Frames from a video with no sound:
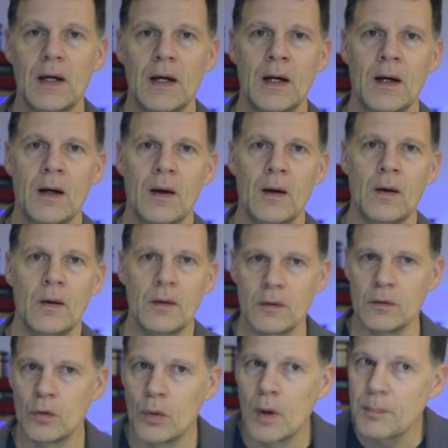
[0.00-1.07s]

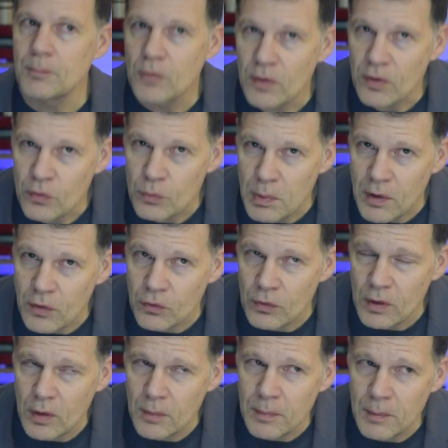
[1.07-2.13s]
Go up to the speakers
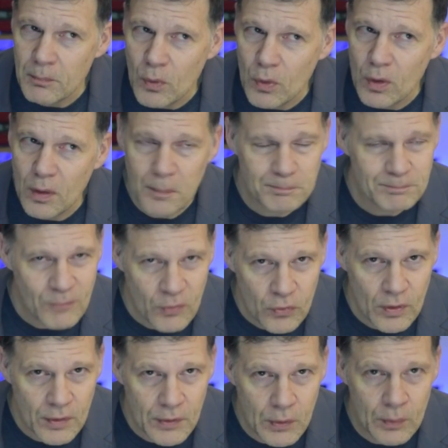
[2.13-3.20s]
a little bit more,
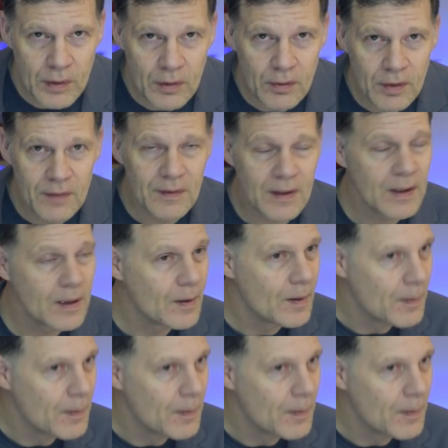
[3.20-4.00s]
still don't hear anything.